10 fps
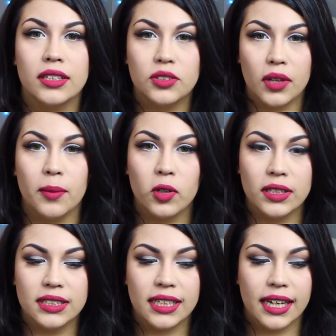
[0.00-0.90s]
So now I'm
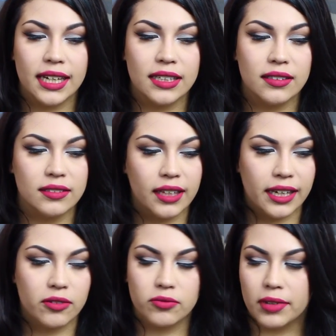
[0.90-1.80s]
going to get in,
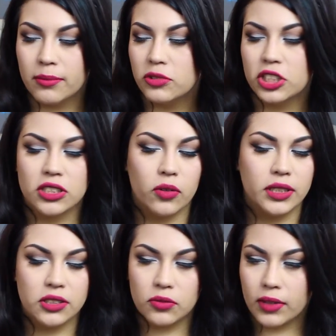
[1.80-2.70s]
like I'm just
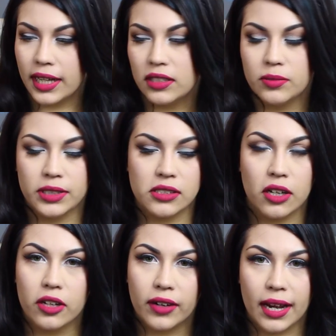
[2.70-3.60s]
going to randomly
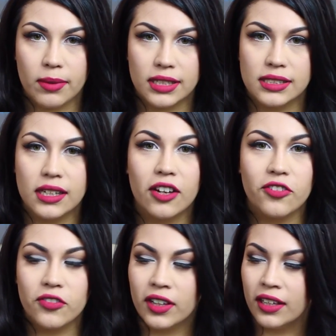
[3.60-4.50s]
start grabbing
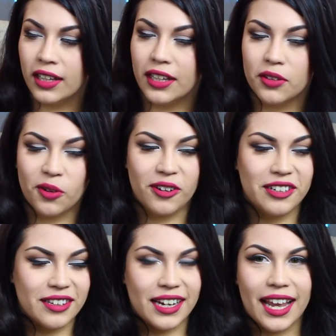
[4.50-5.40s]
stuff in the
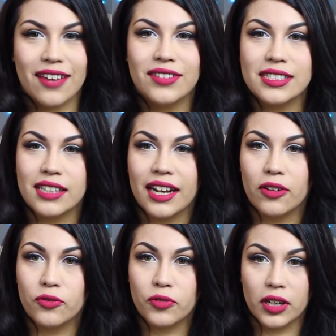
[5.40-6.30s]
order that I have it set
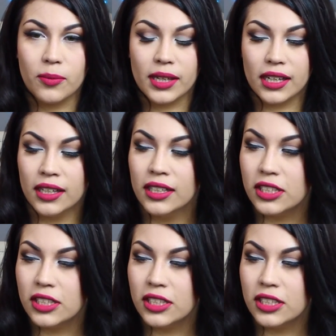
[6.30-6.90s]
out in front of me.